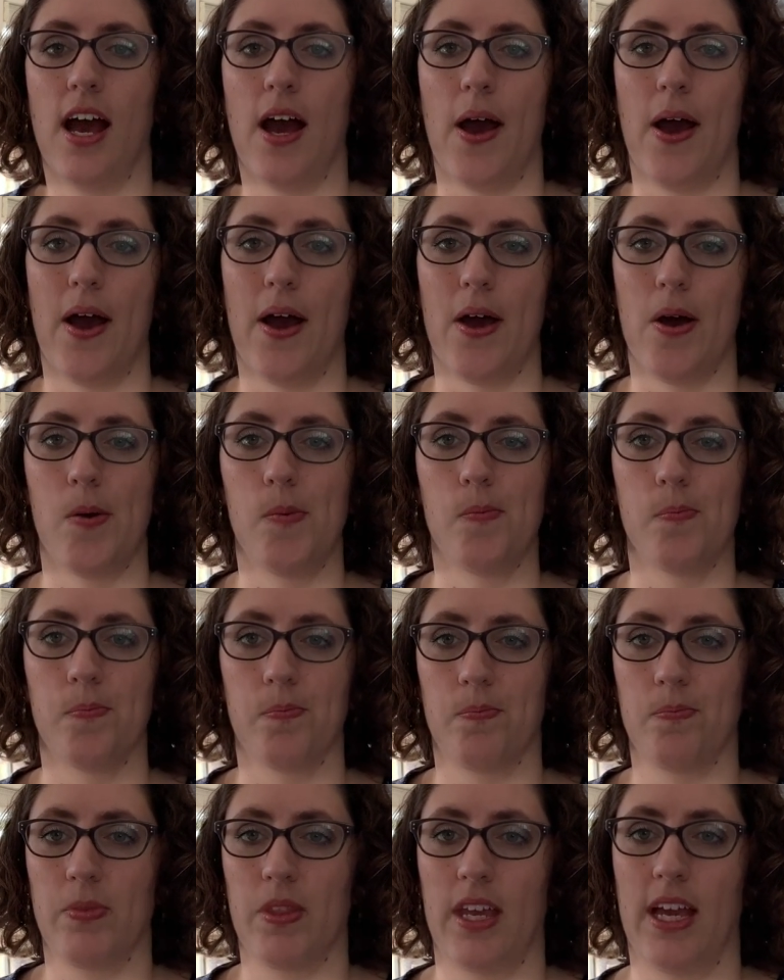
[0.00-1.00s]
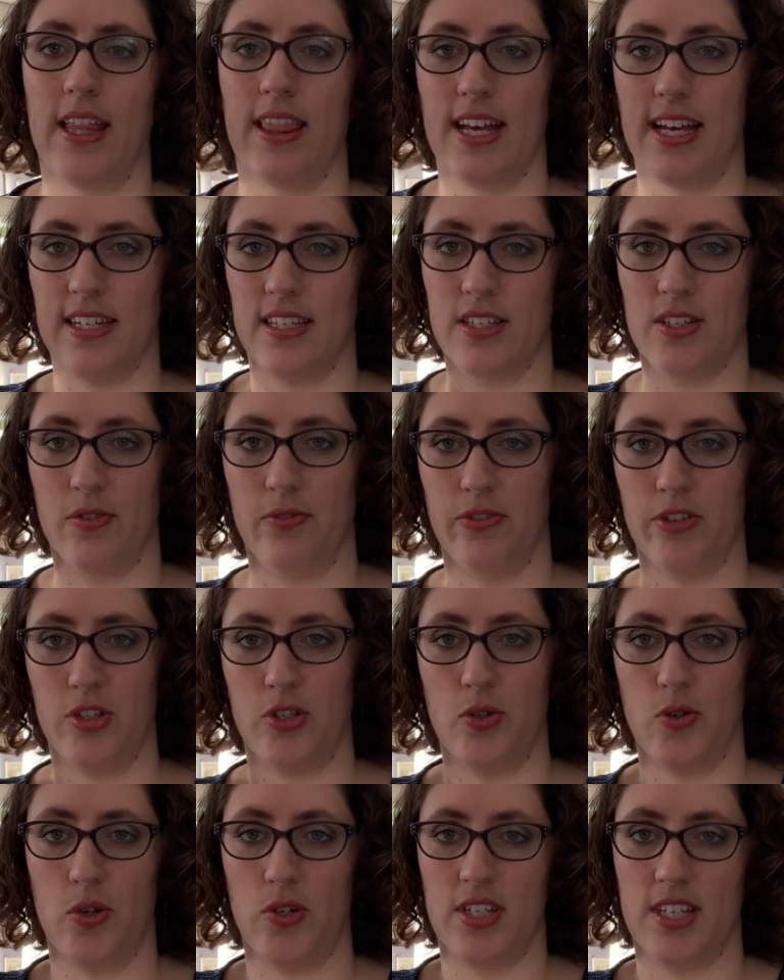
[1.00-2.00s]
and that's sort of the
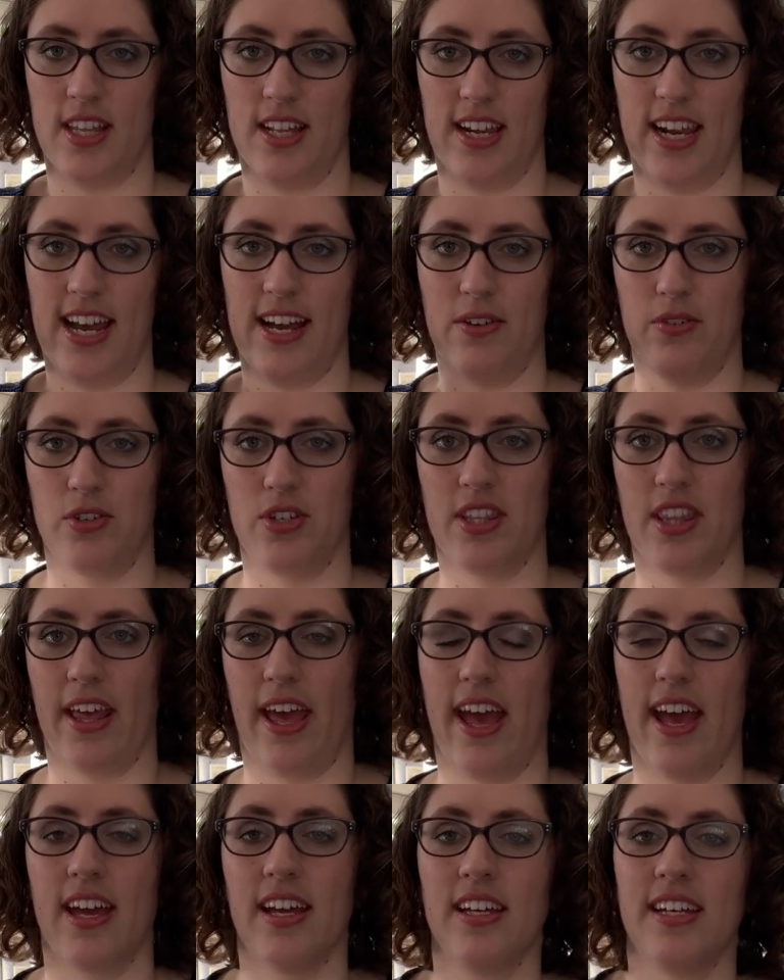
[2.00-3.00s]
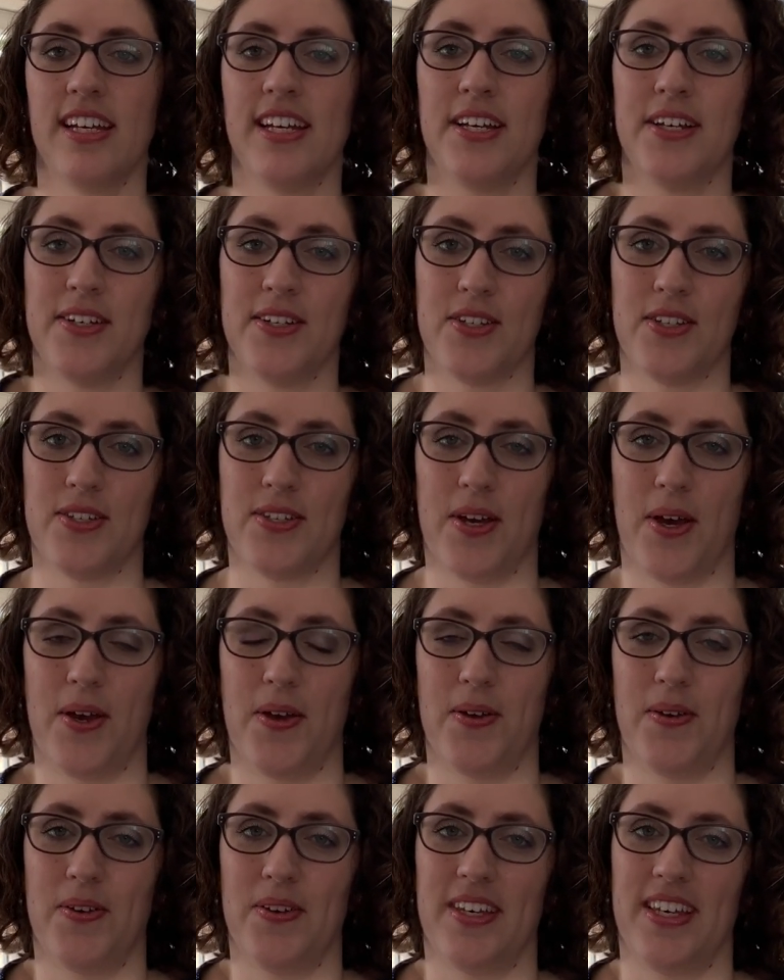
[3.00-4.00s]
door to the lounge there. So
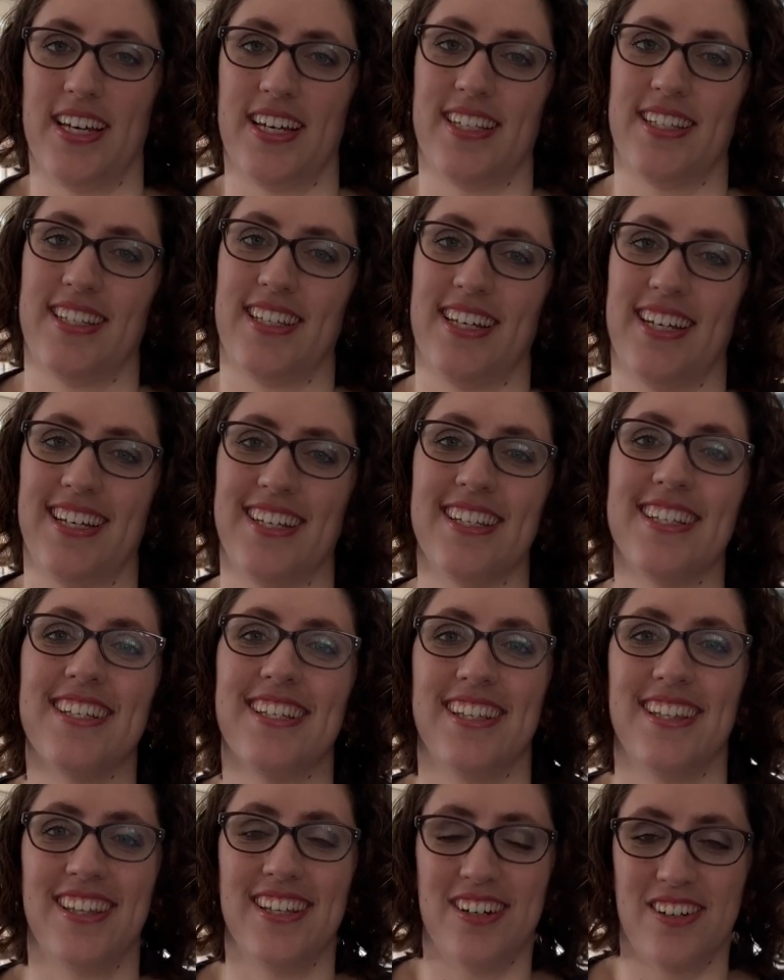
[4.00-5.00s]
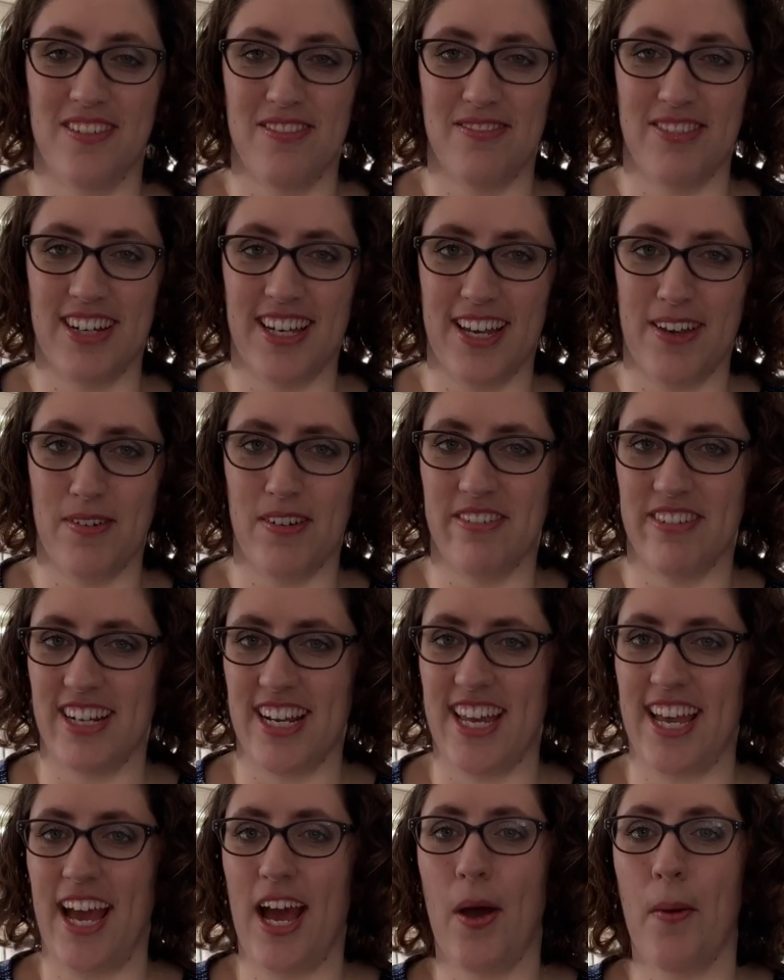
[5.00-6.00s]
yes, it's lovely, we're
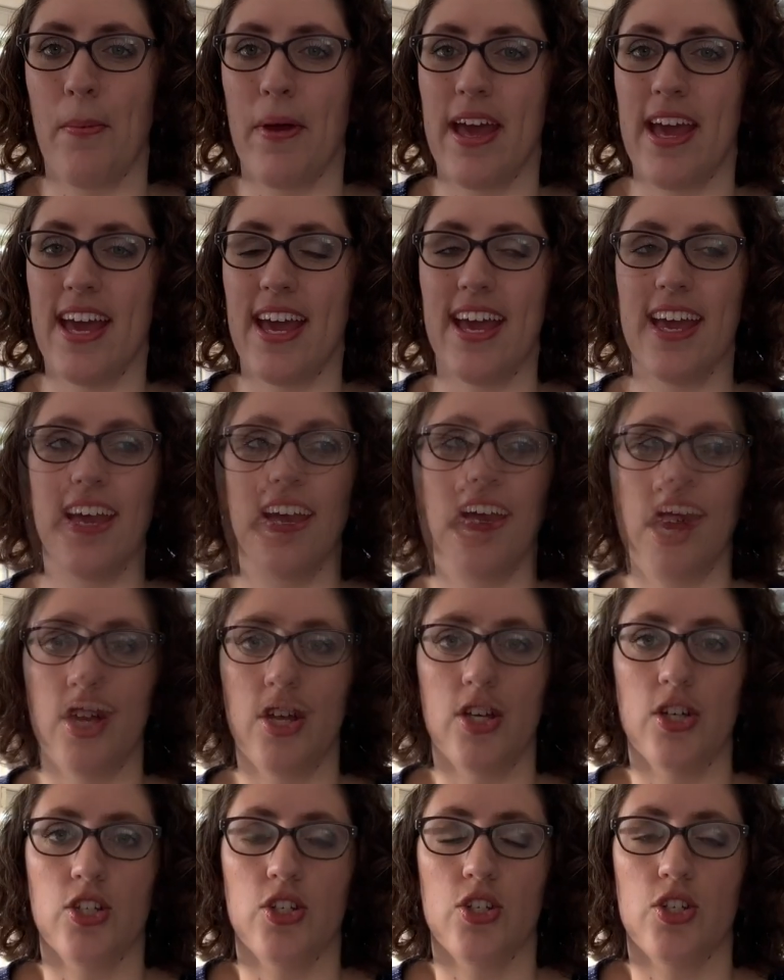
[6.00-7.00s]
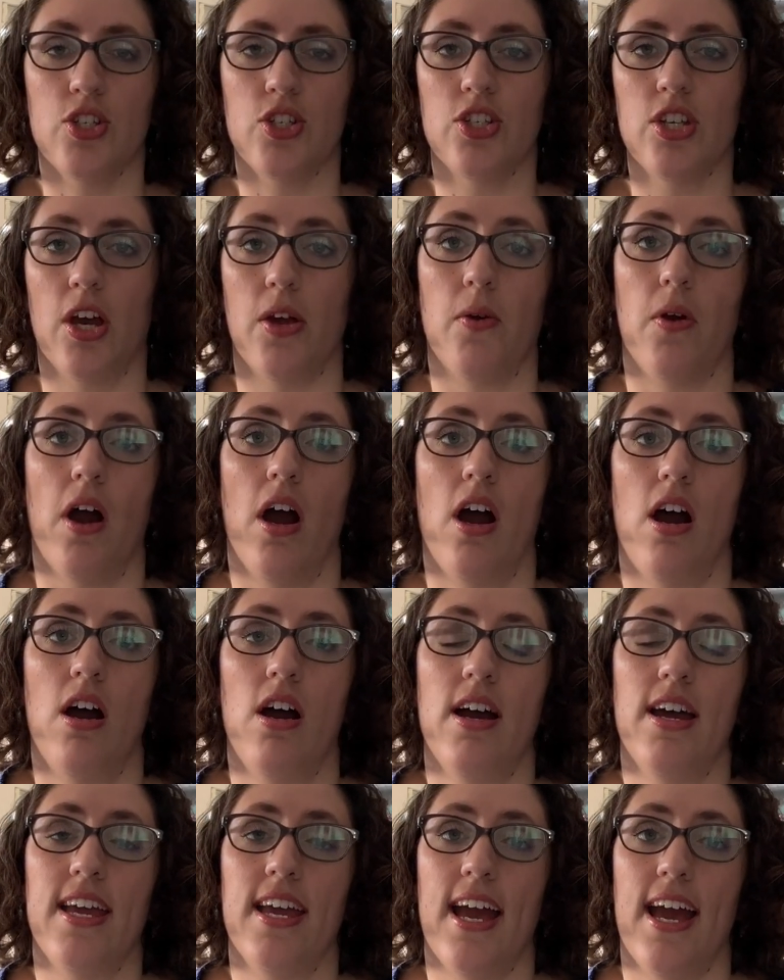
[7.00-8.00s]
really happy. So
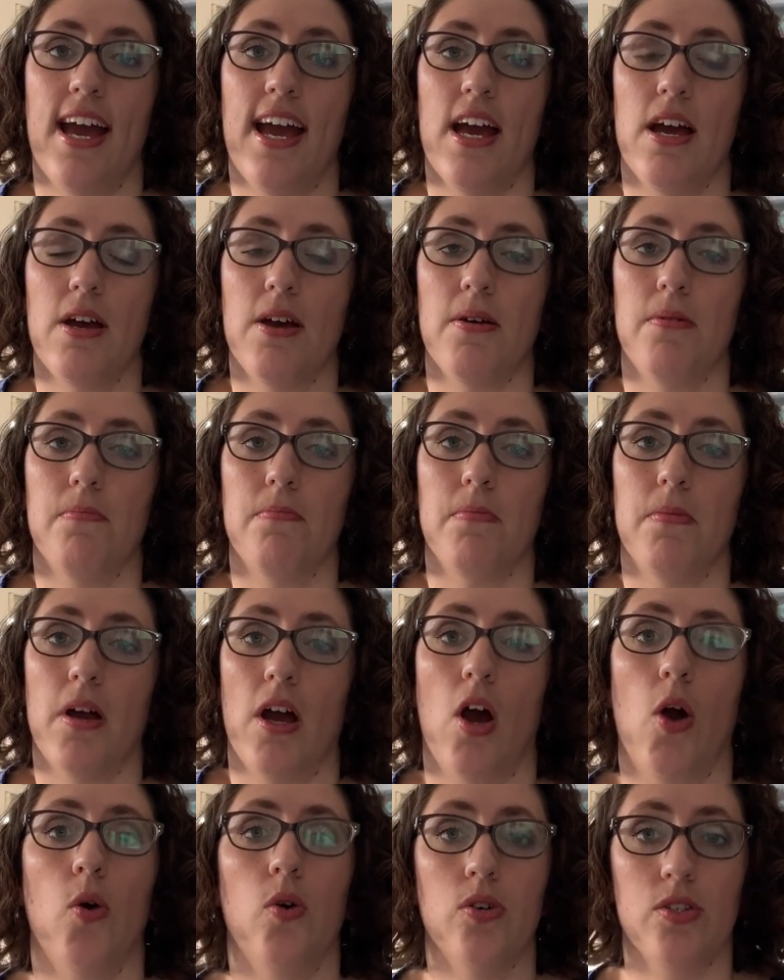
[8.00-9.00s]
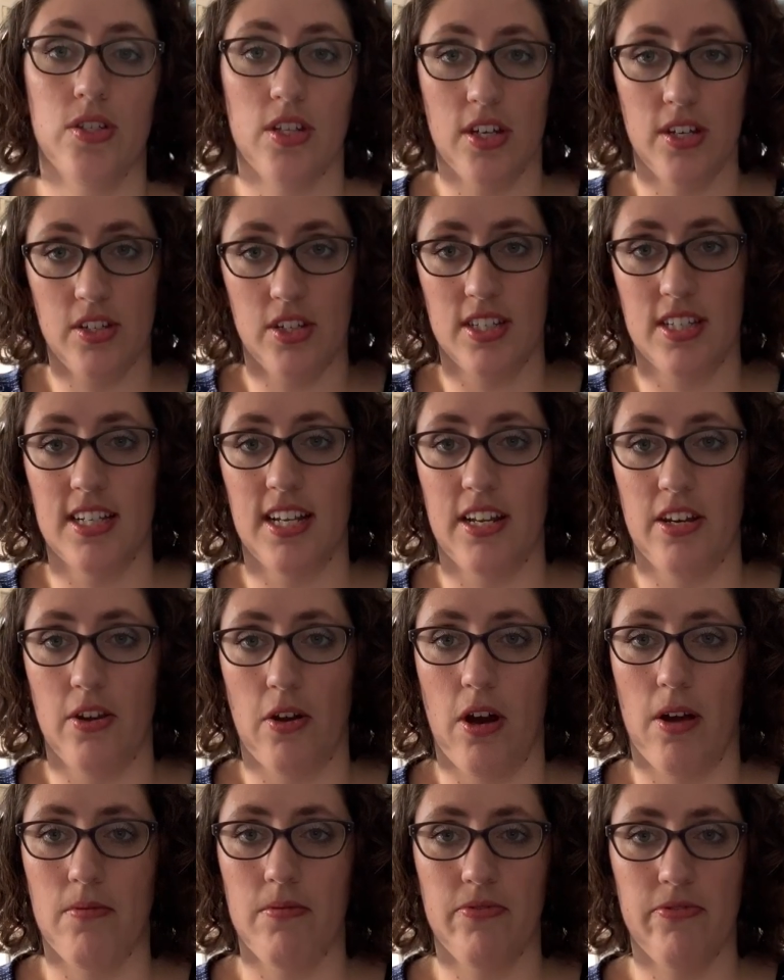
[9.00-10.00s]
I am also, just to let you
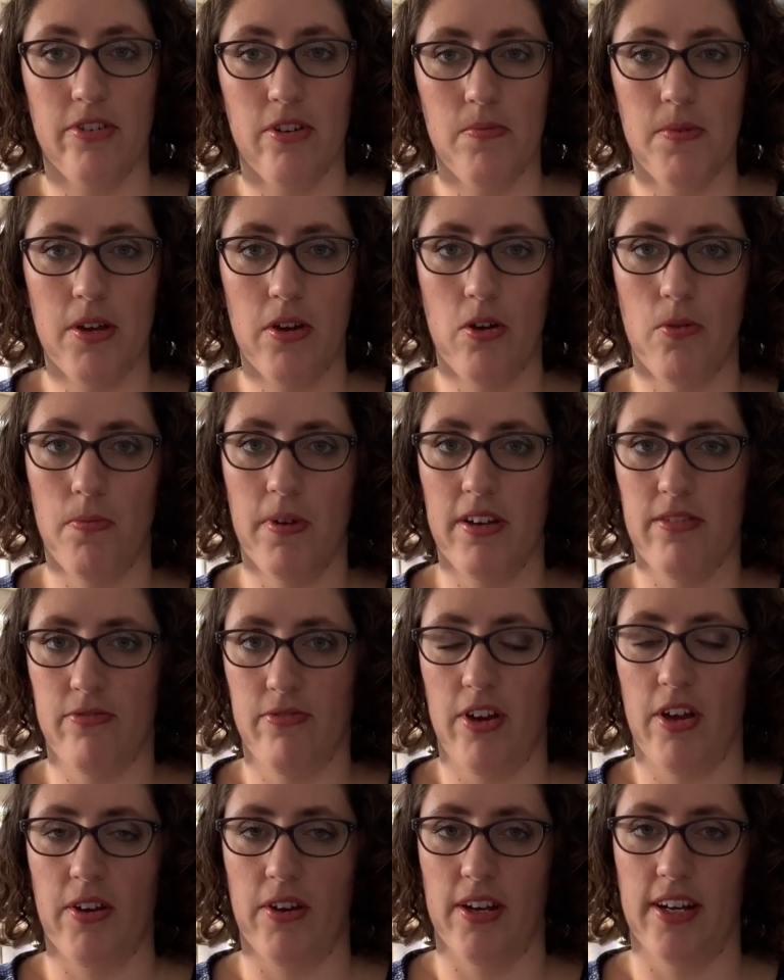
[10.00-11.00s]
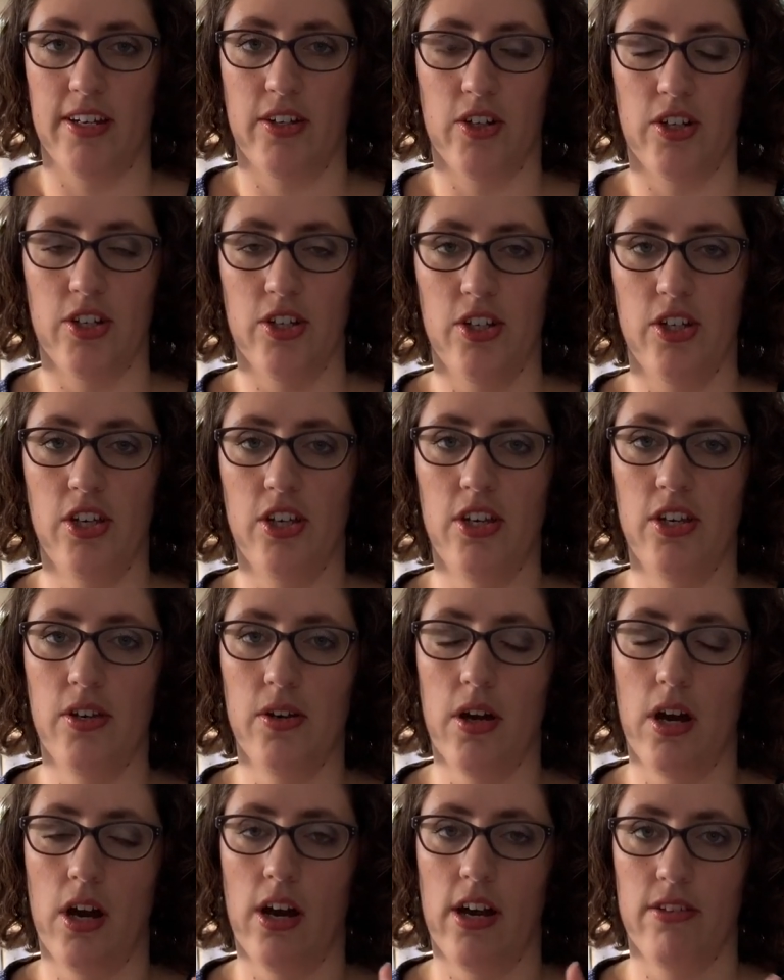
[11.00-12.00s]
know, I'm filming on my phone. I got a
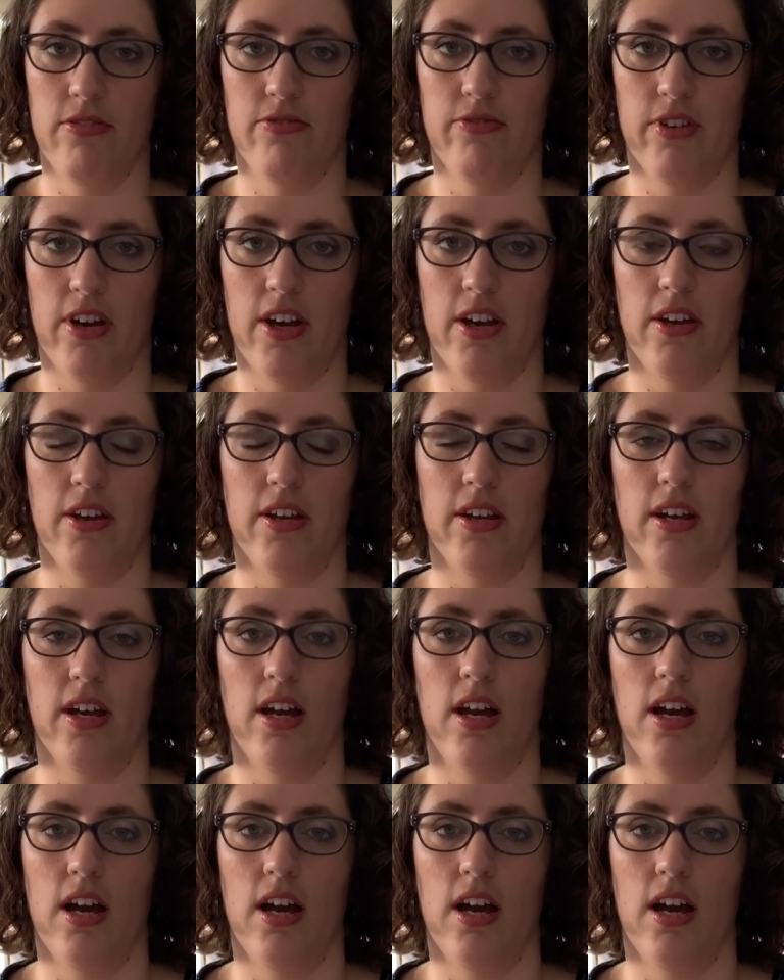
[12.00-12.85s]
new iPhone